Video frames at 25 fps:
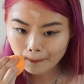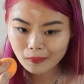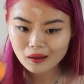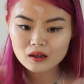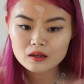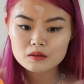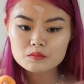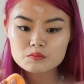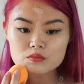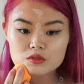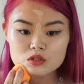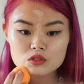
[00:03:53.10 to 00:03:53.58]

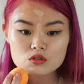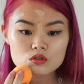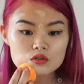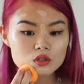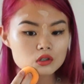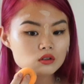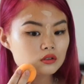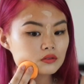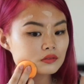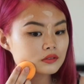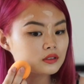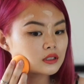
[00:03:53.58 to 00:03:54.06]
I'm
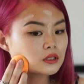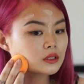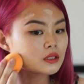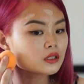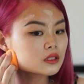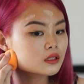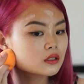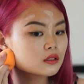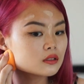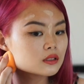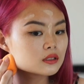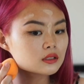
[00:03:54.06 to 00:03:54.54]
so
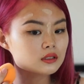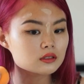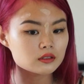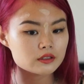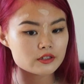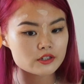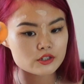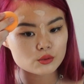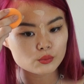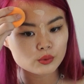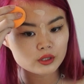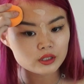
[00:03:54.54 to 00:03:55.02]
ridiculously
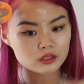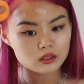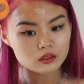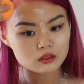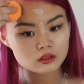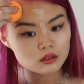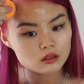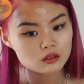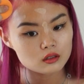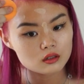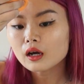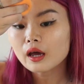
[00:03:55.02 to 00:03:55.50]
sweaty.
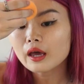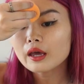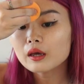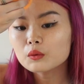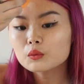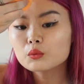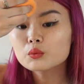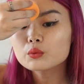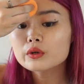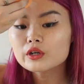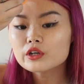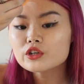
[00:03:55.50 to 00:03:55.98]
I
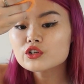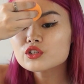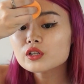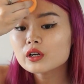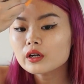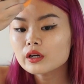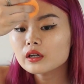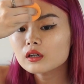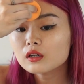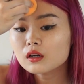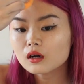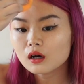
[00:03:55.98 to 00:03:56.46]
wish
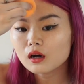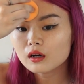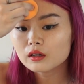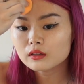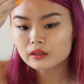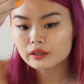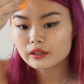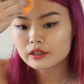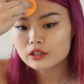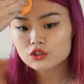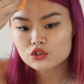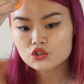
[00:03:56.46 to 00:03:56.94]
I got
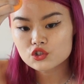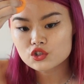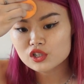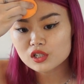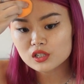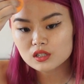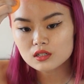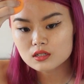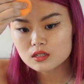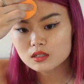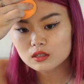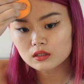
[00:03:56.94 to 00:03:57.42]
like
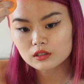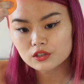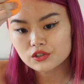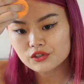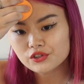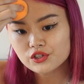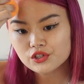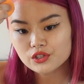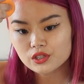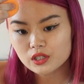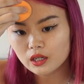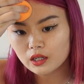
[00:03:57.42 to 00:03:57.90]
just a
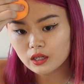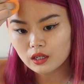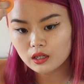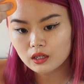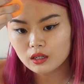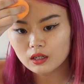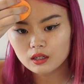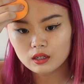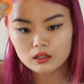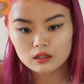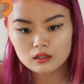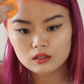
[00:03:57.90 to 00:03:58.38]

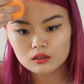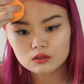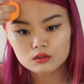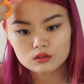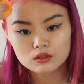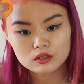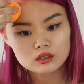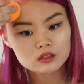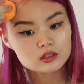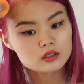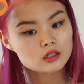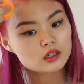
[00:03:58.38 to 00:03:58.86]
shade
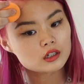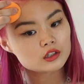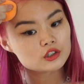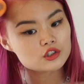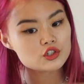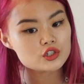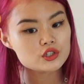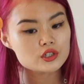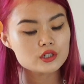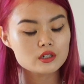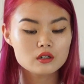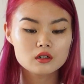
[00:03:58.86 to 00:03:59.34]
or a
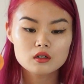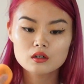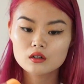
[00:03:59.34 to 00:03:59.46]
touch